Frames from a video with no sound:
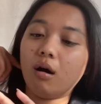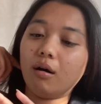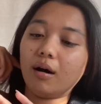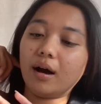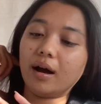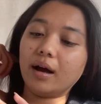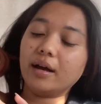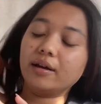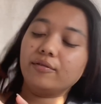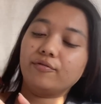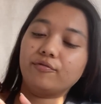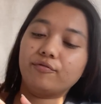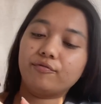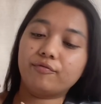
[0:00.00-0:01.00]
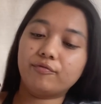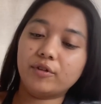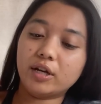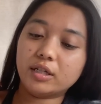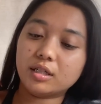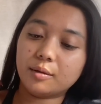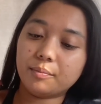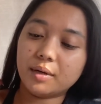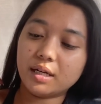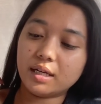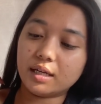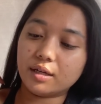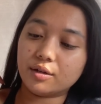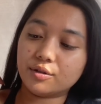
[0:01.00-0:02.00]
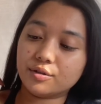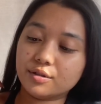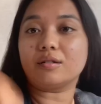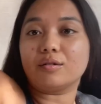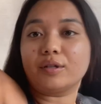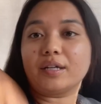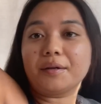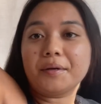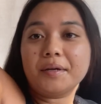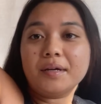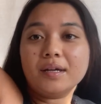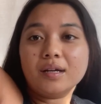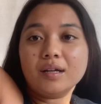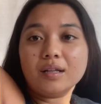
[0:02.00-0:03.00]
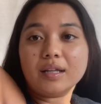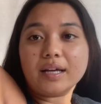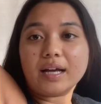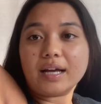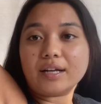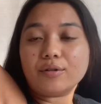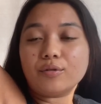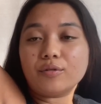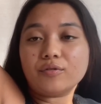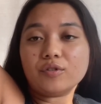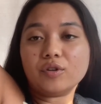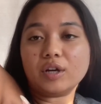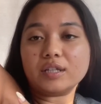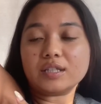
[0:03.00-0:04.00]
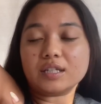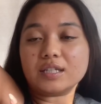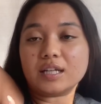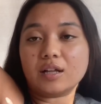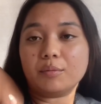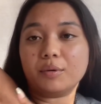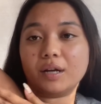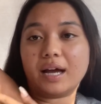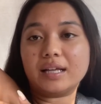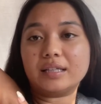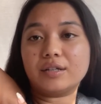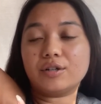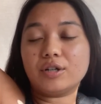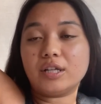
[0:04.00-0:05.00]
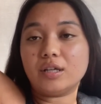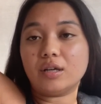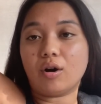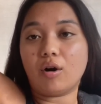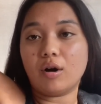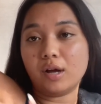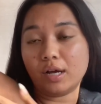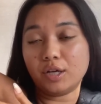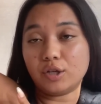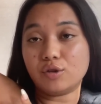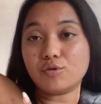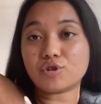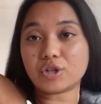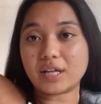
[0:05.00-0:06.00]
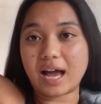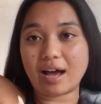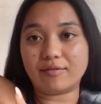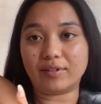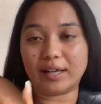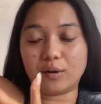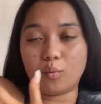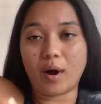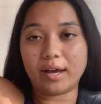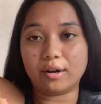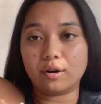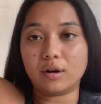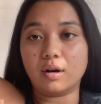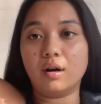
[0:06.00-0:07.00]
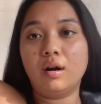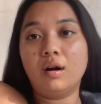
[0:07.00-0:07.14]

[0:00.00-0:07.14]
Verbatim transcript: I freaked up my nails. Okay, like I don't know if you guys can tell, but I literally usually have like wider